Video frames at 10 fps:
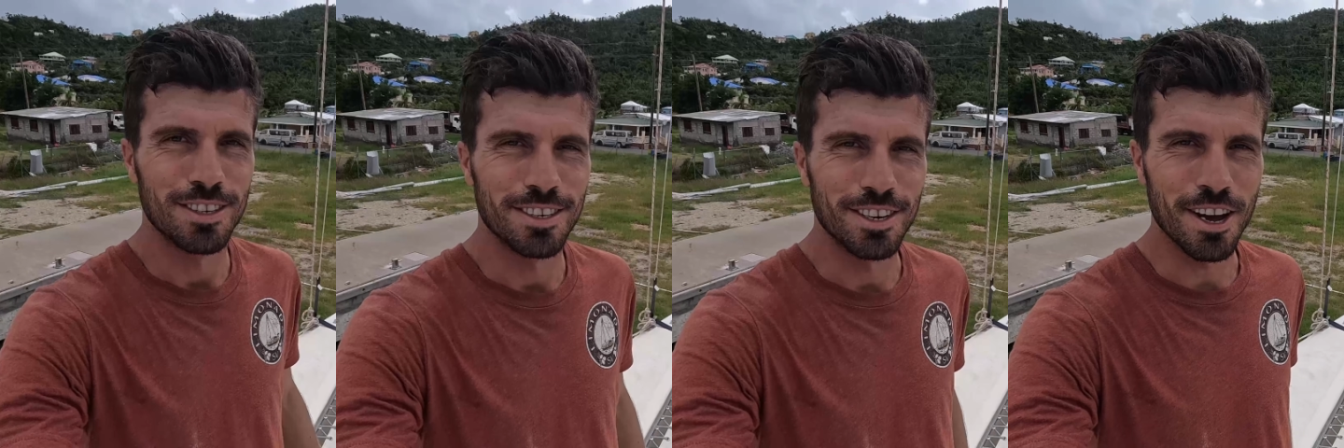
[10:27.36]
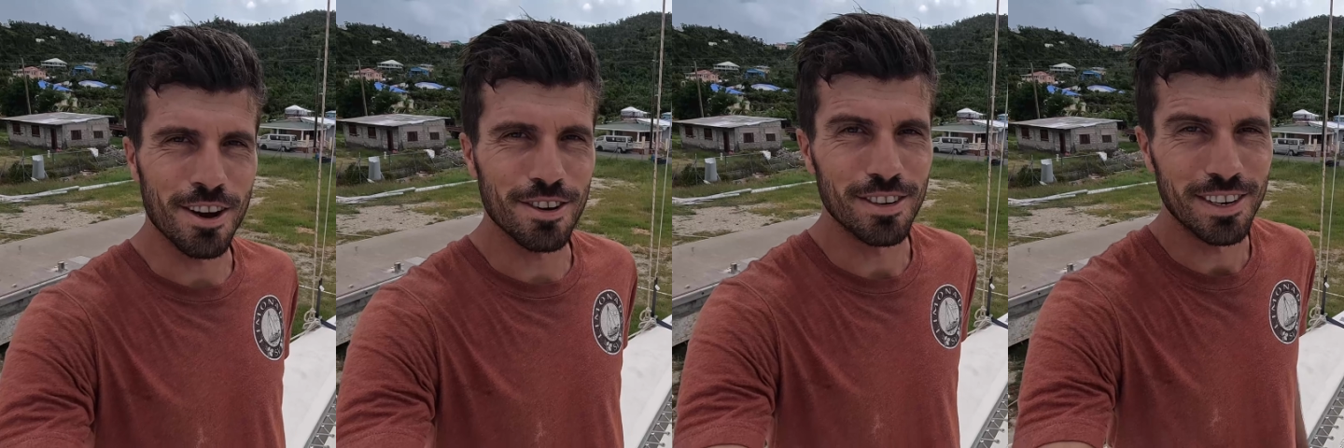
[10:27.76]

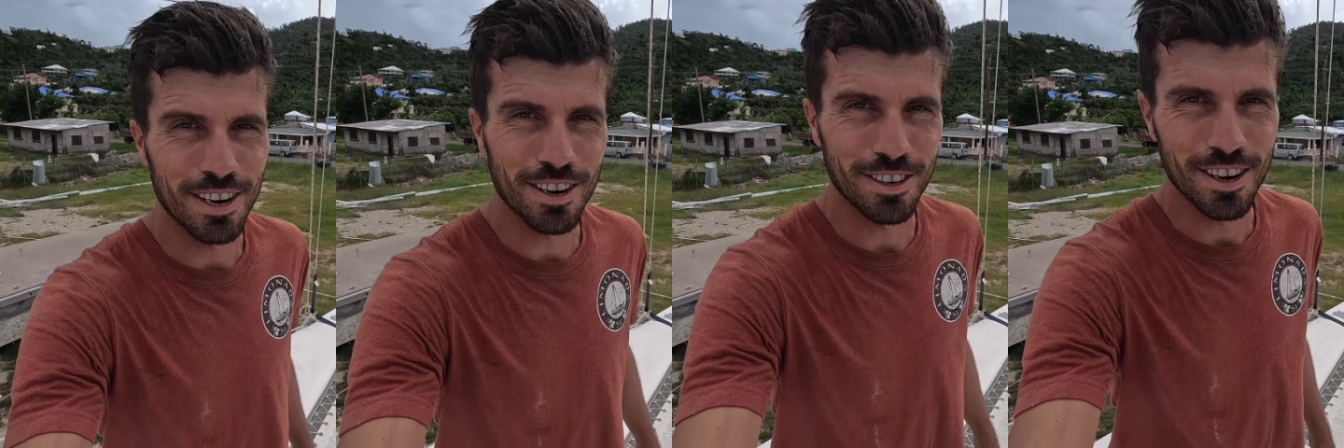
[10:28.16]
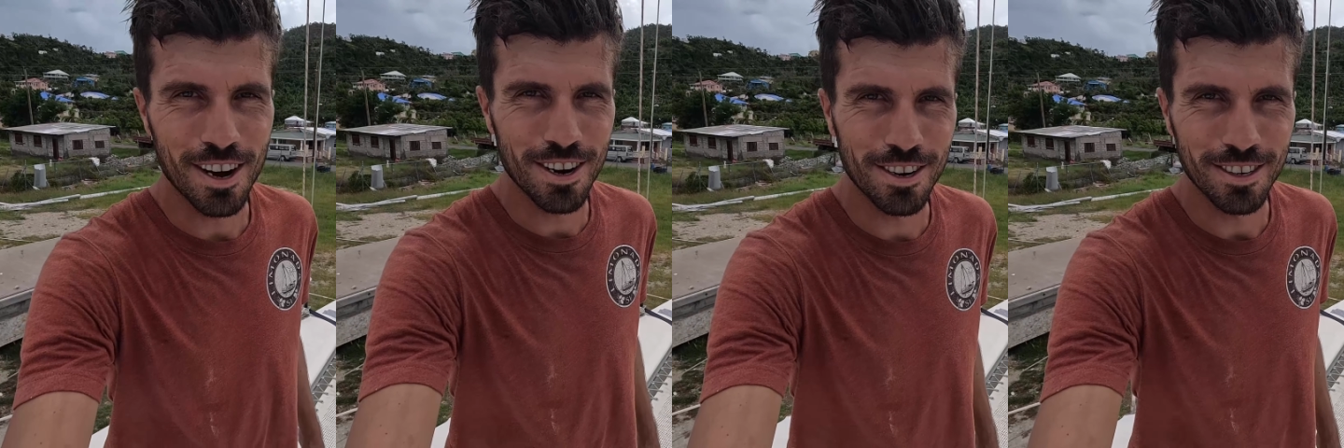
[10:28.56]
No,
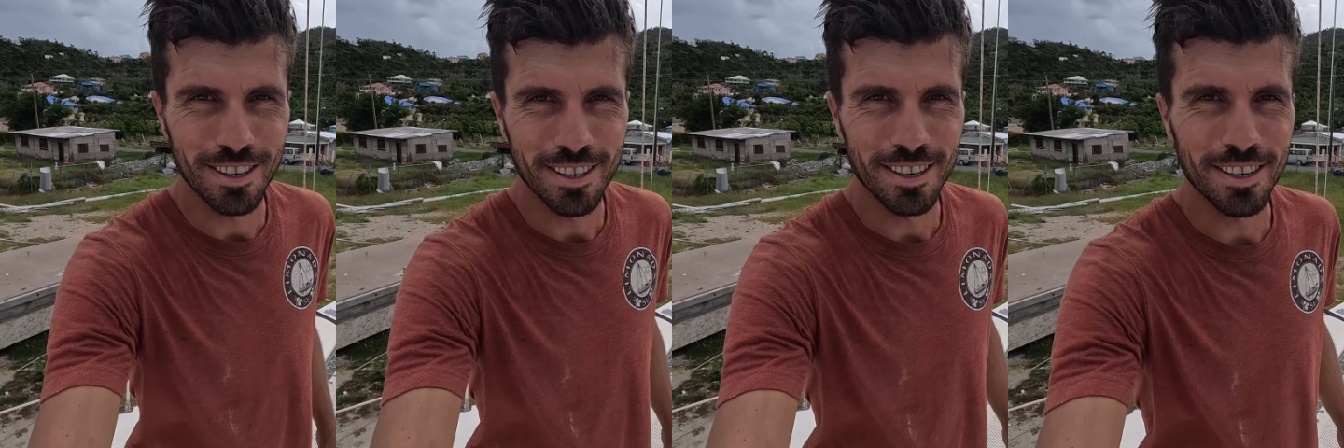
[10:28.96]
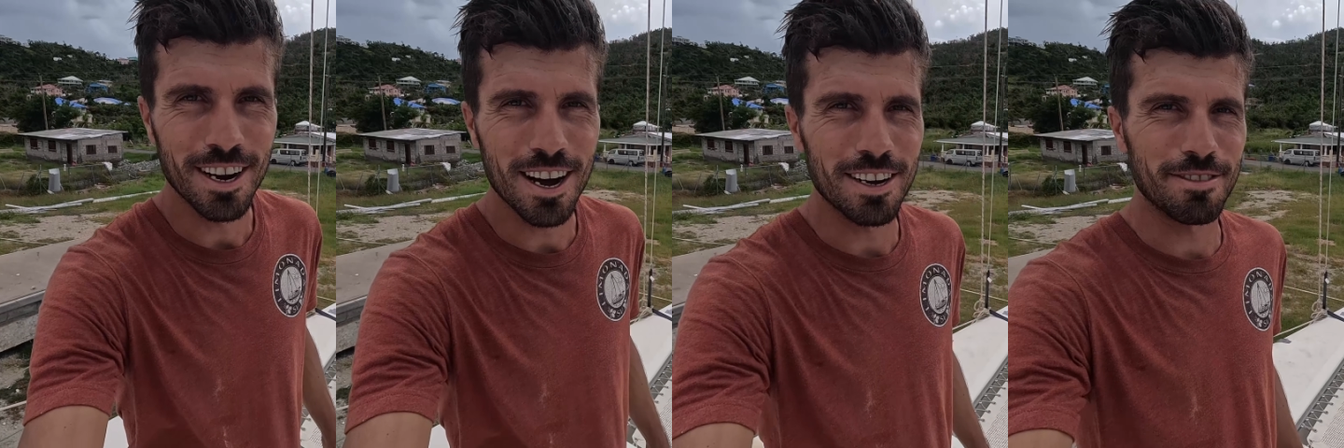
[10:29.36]

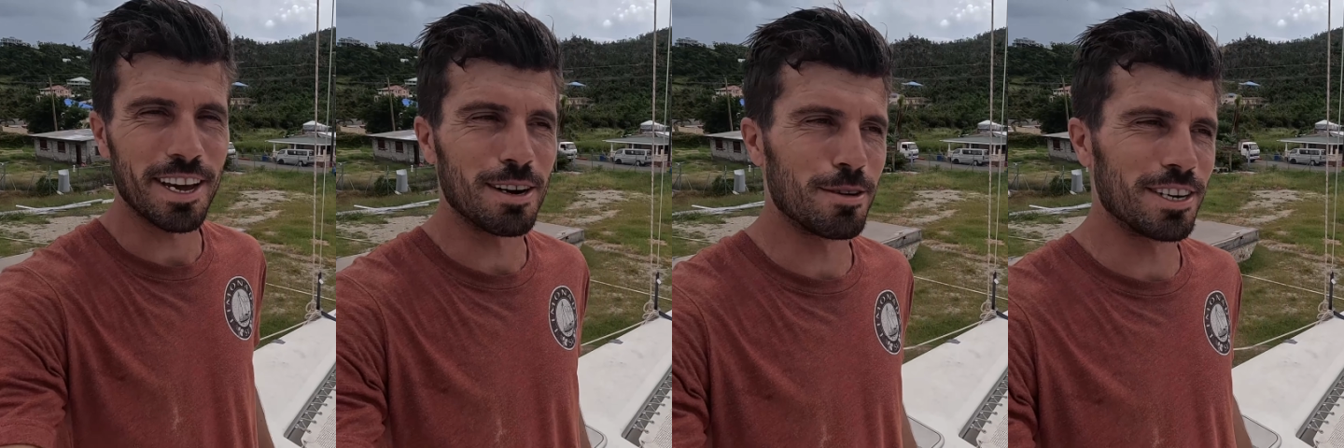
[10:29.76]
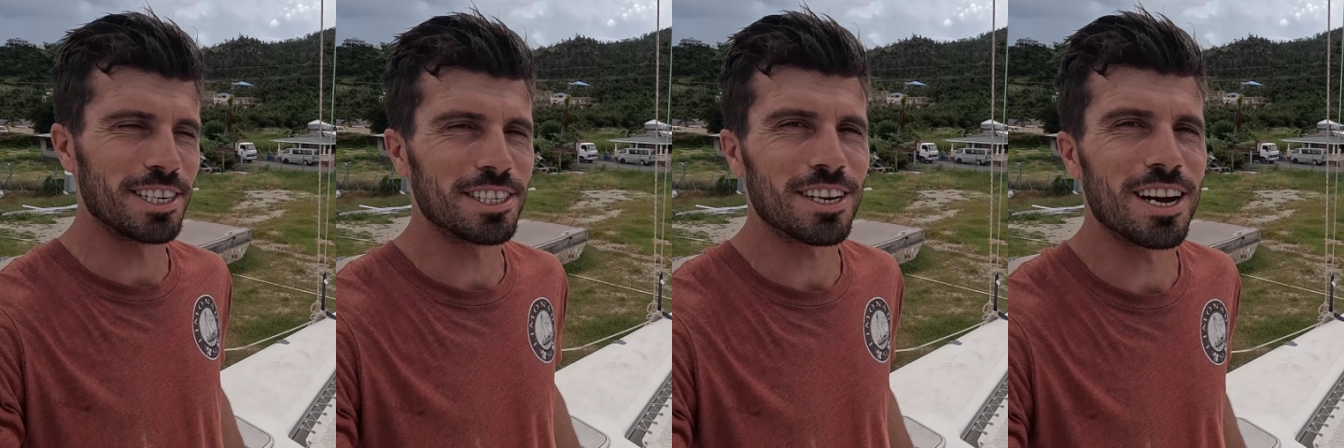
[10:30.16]
not available in
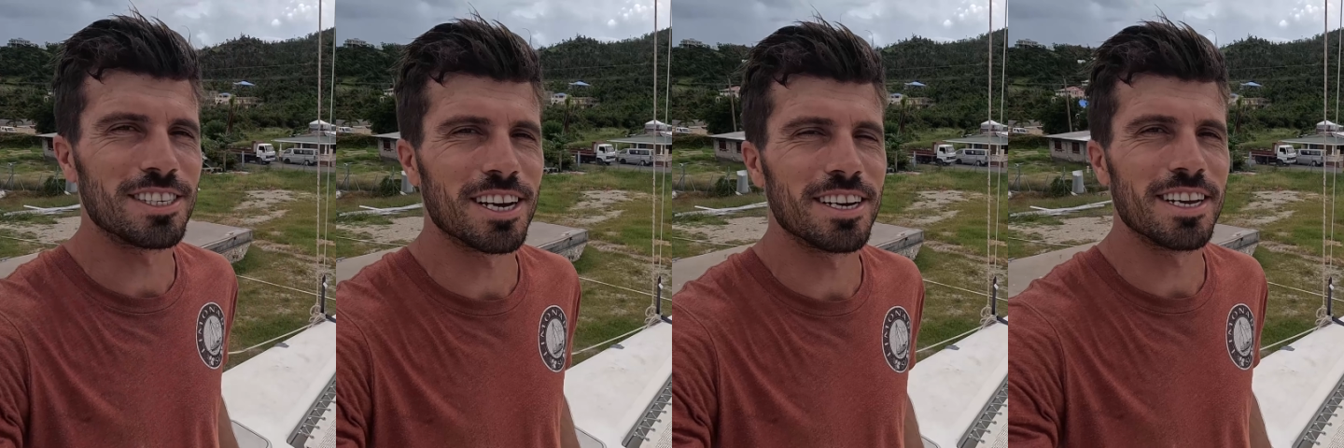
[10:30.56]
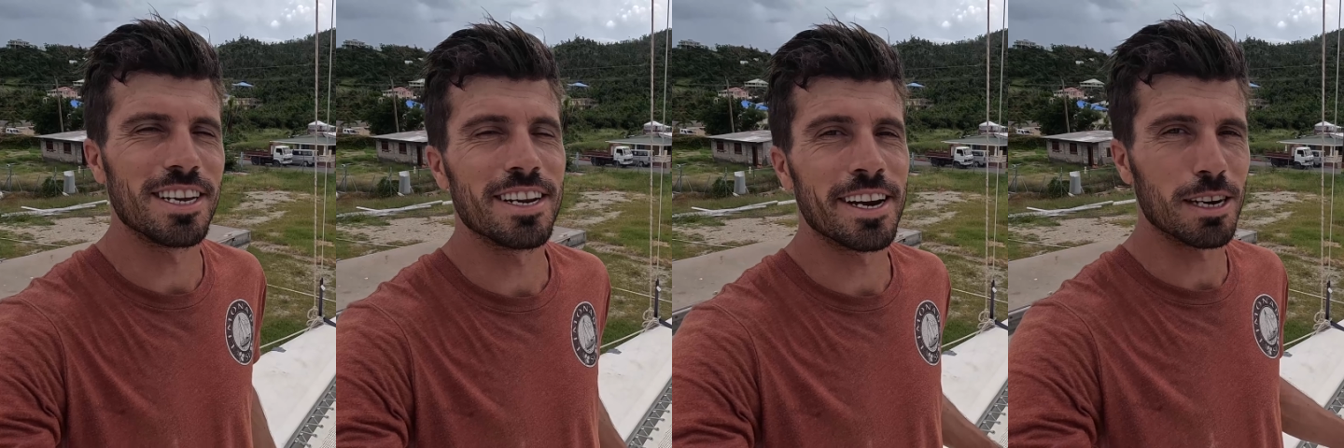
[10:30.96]
the size I
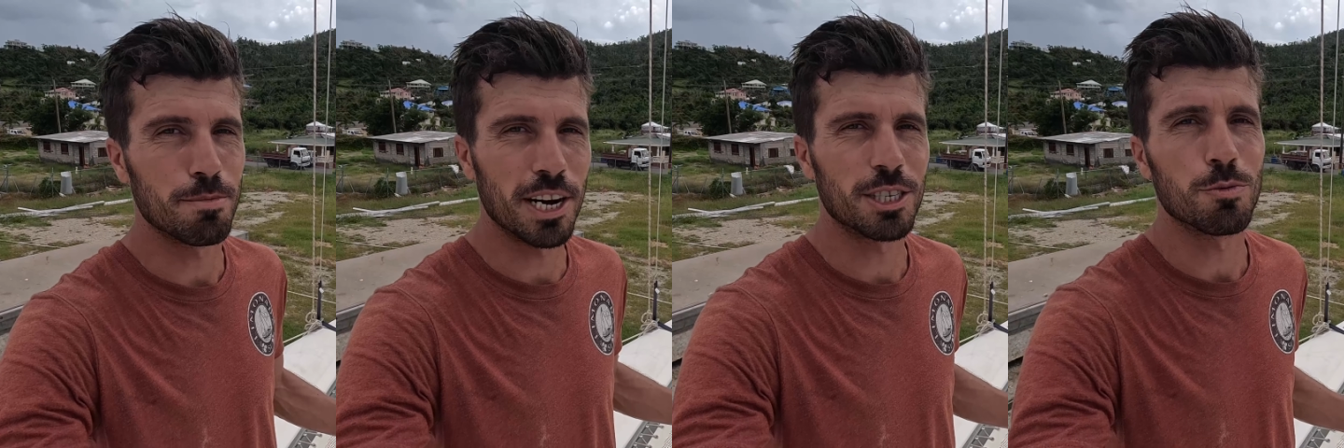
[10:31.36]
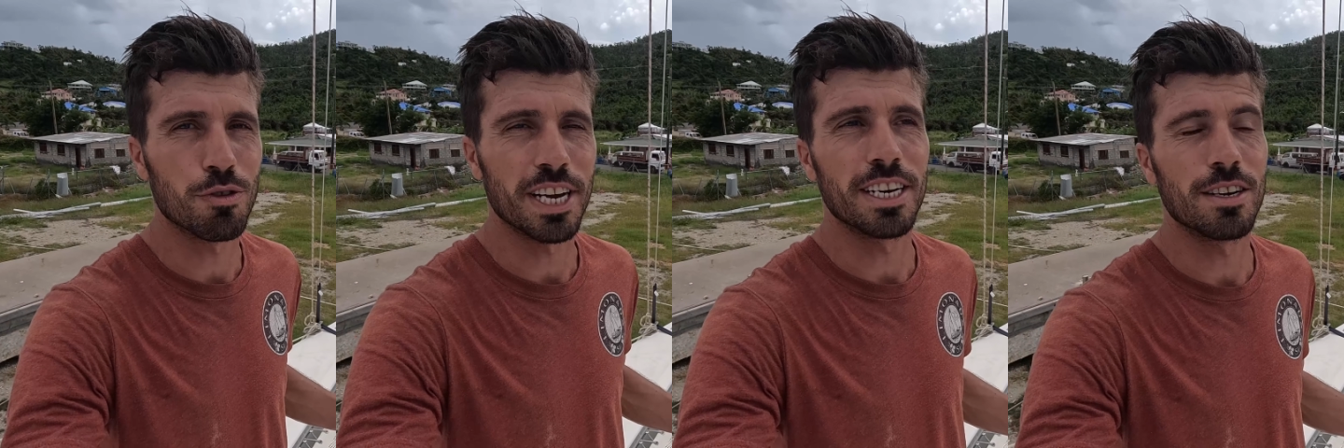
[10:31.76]
need here at Budget Marine